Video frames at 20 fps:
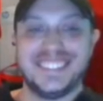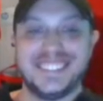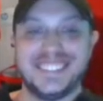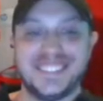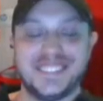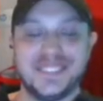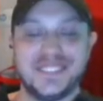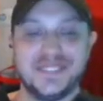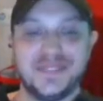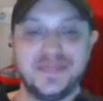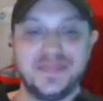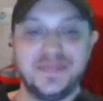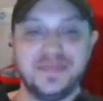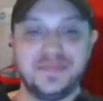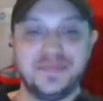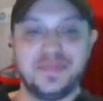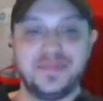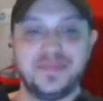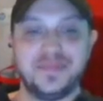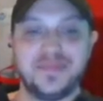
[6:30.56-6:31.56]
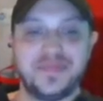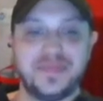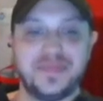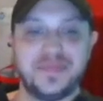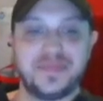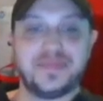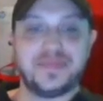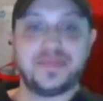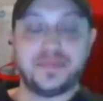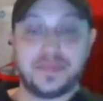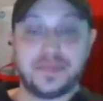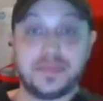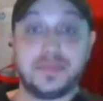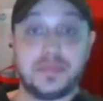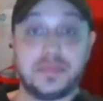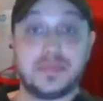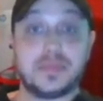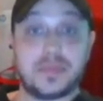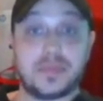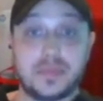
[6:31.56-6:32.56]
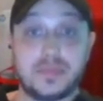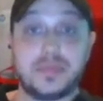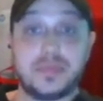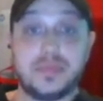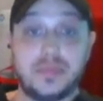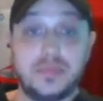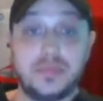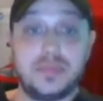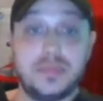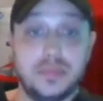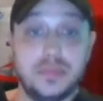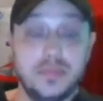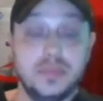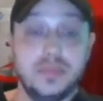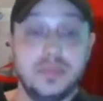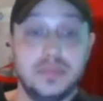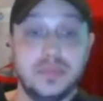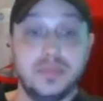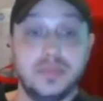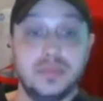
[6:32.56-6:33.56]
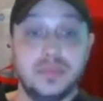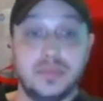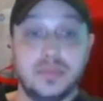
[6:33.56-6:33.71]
(silent)